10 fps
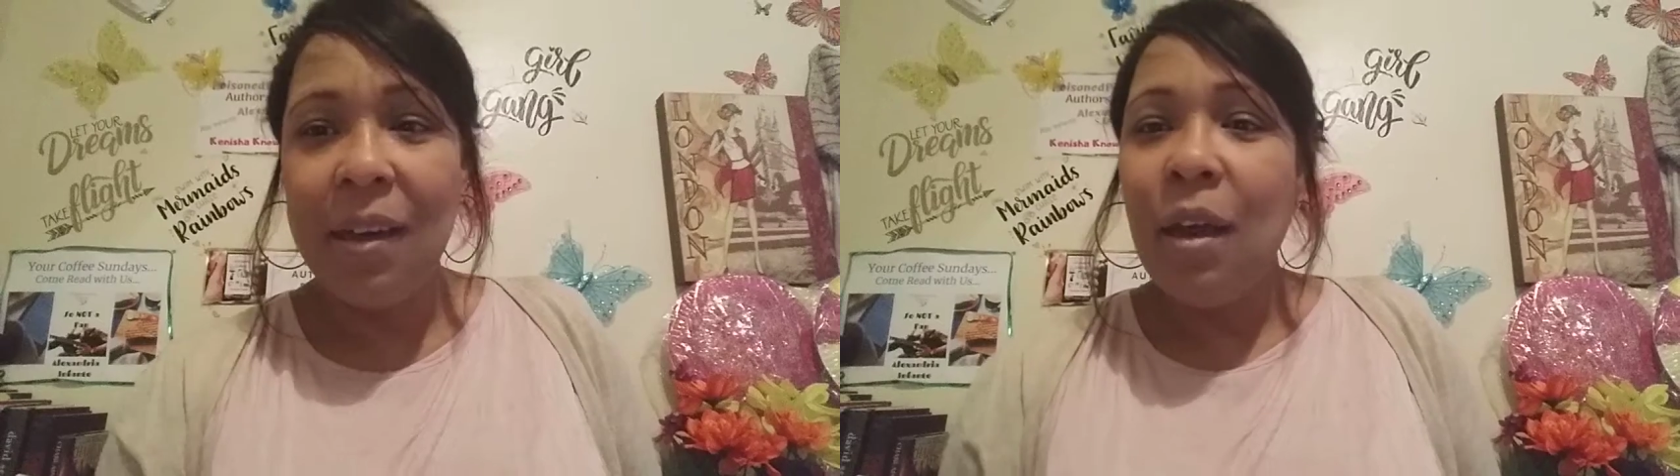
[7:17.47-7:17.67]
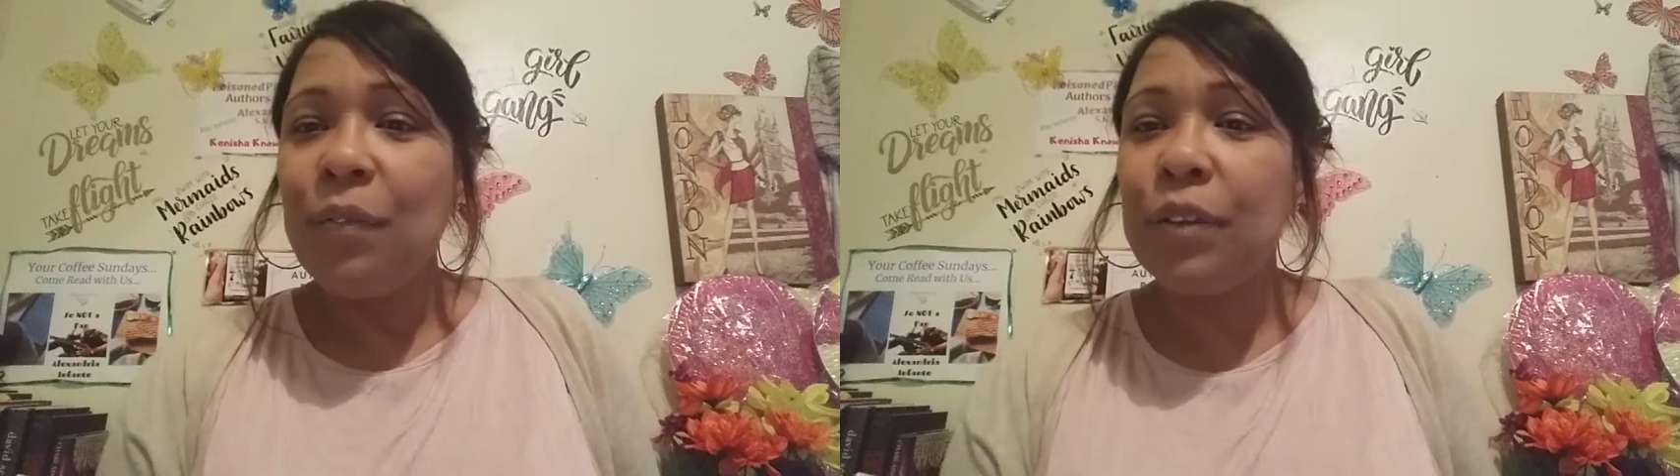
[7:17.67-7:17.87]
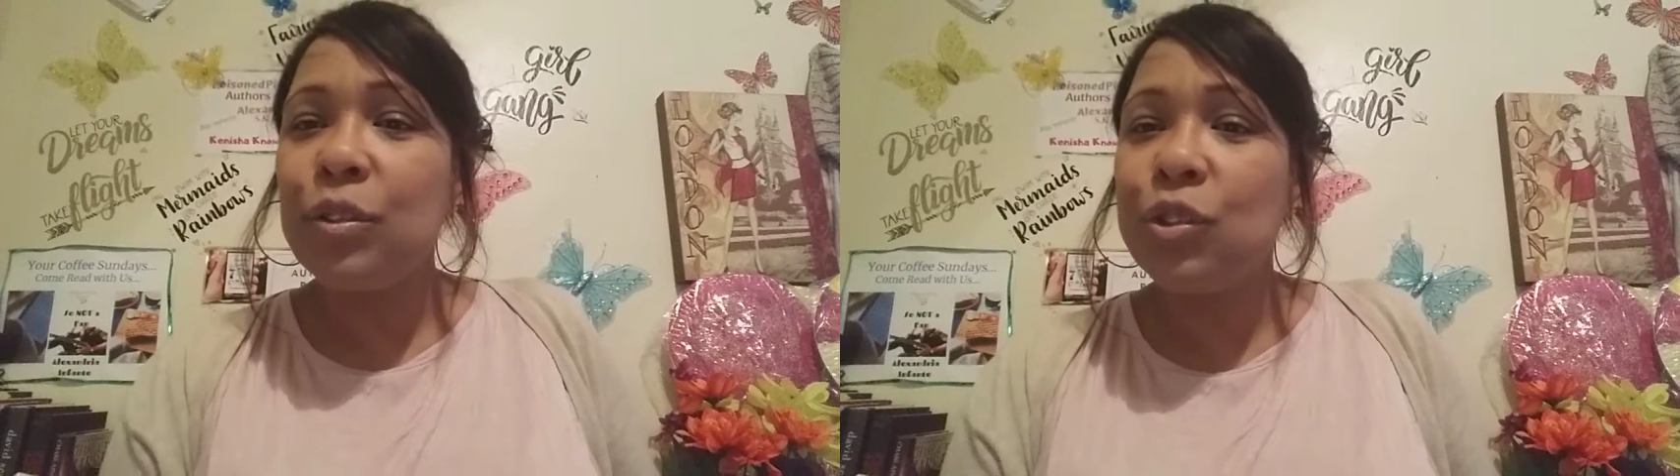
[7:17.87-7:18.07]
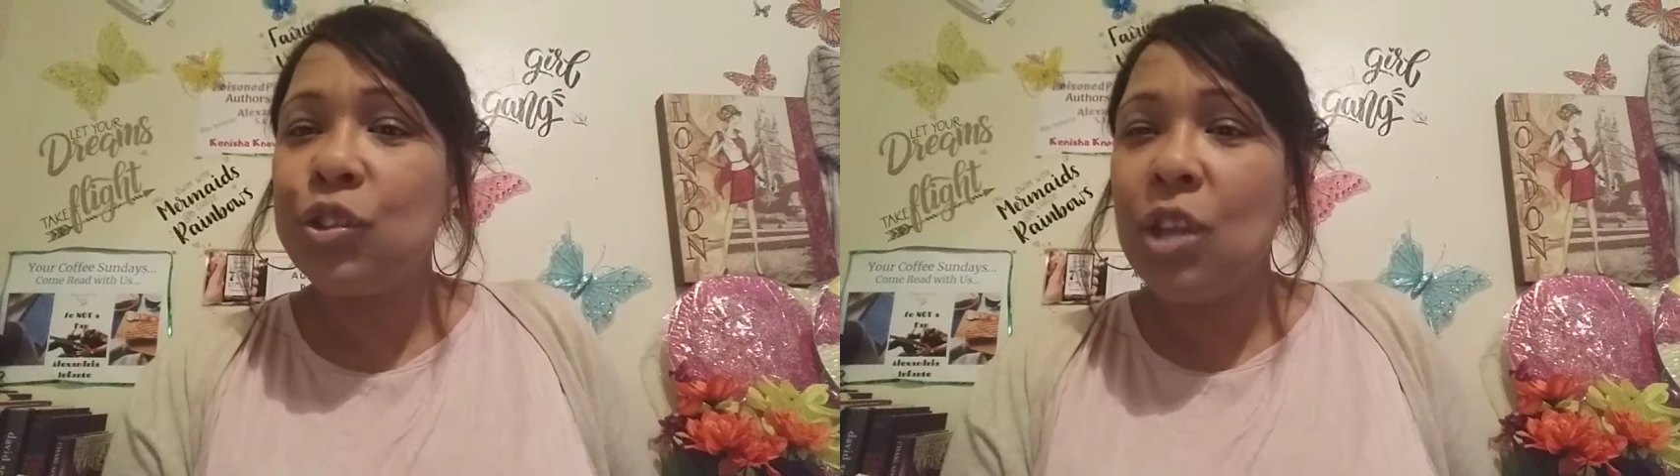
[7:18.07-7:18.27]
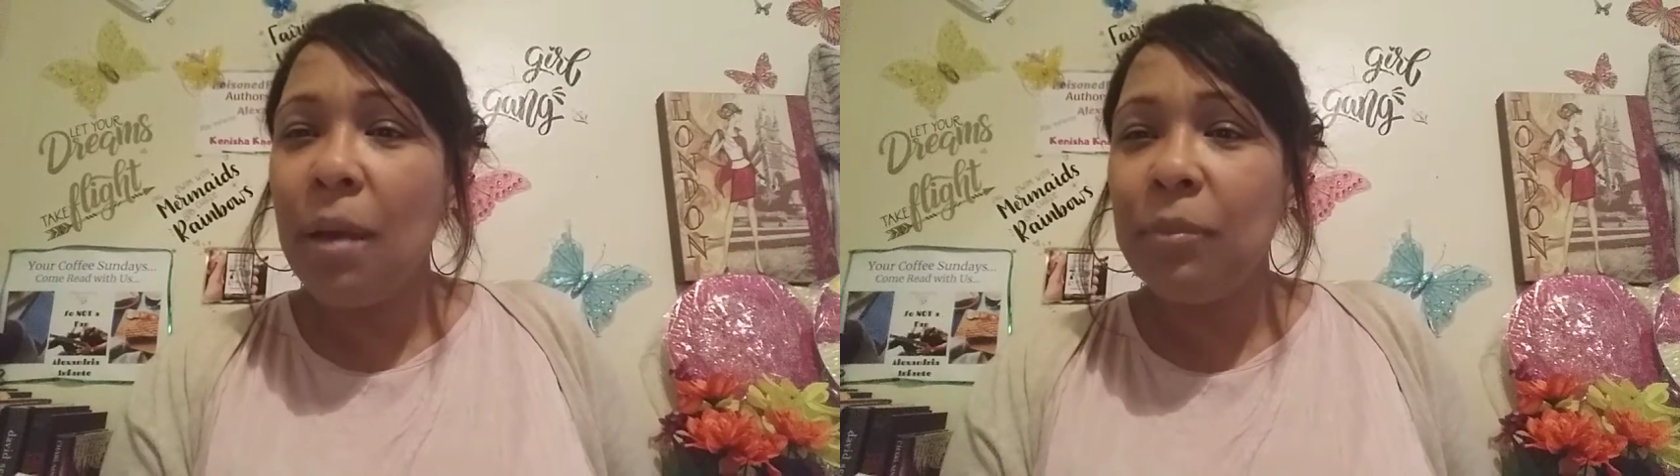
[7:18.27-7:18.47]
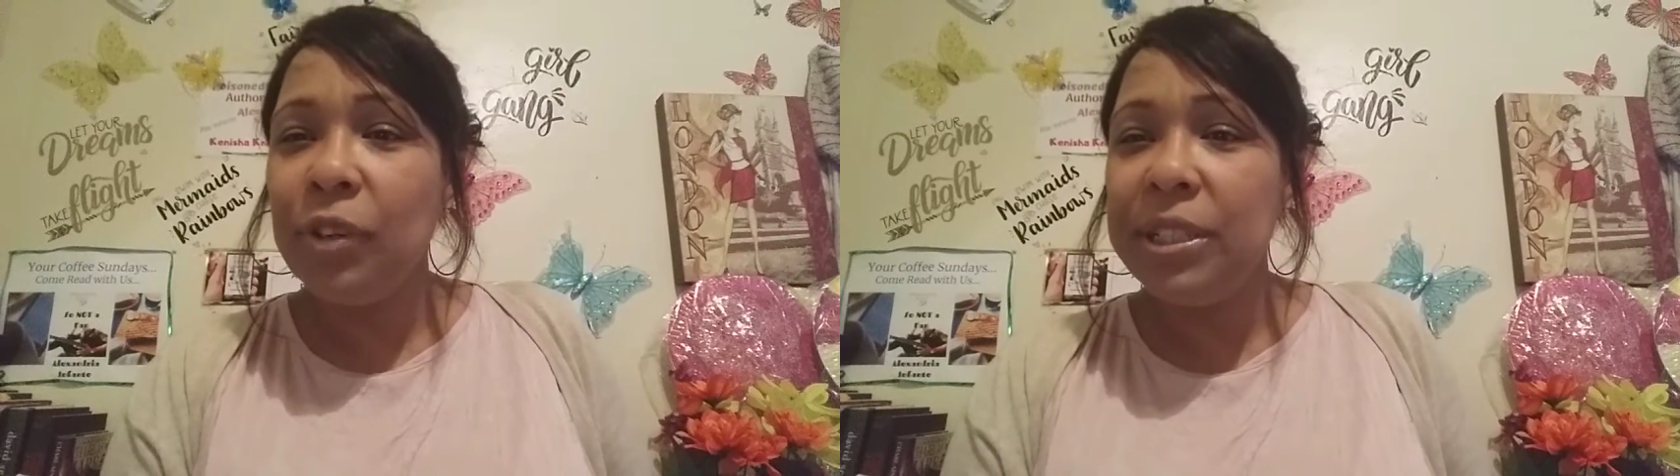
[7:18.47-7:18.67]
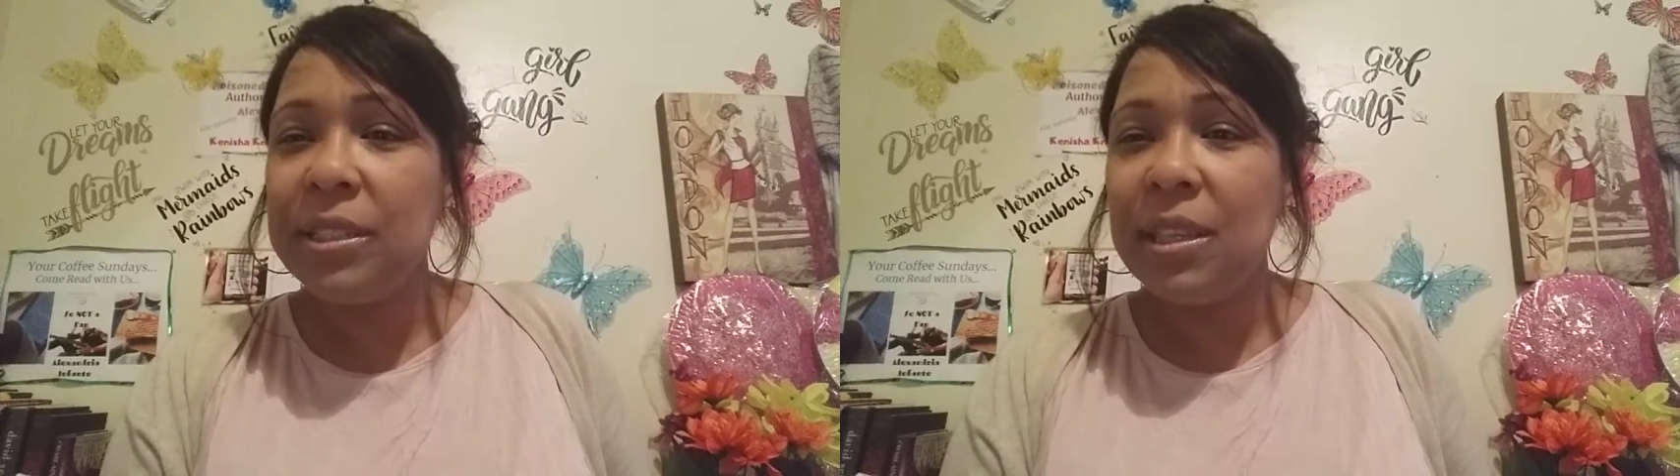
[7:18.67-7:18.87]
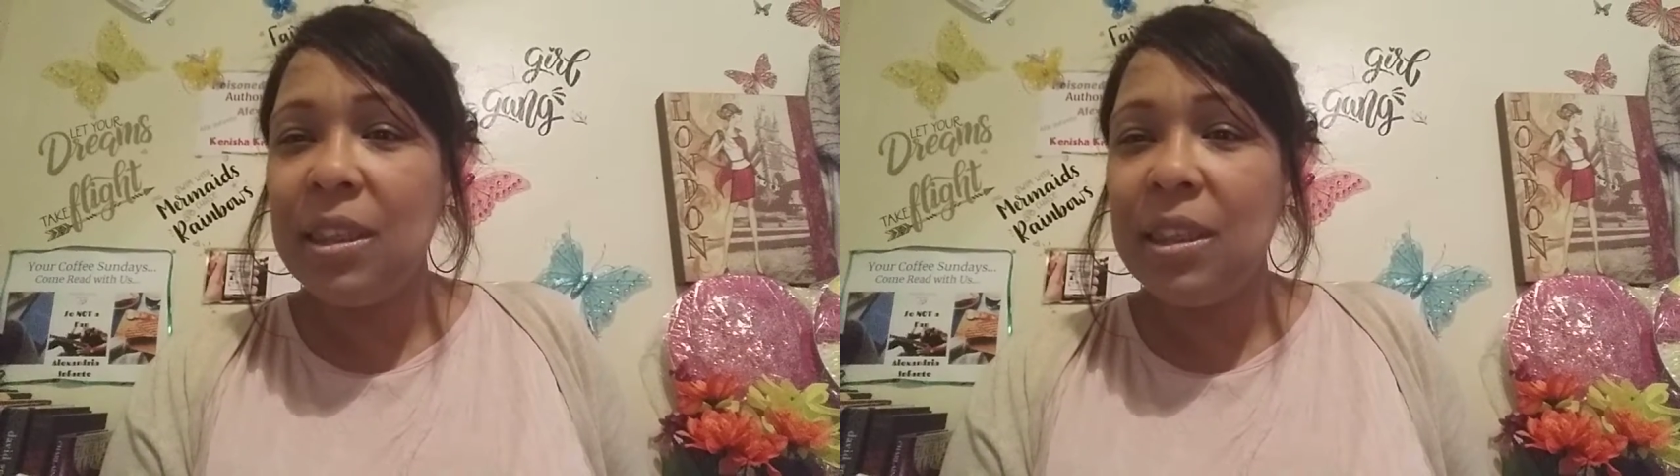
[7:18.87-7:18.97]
some reason, there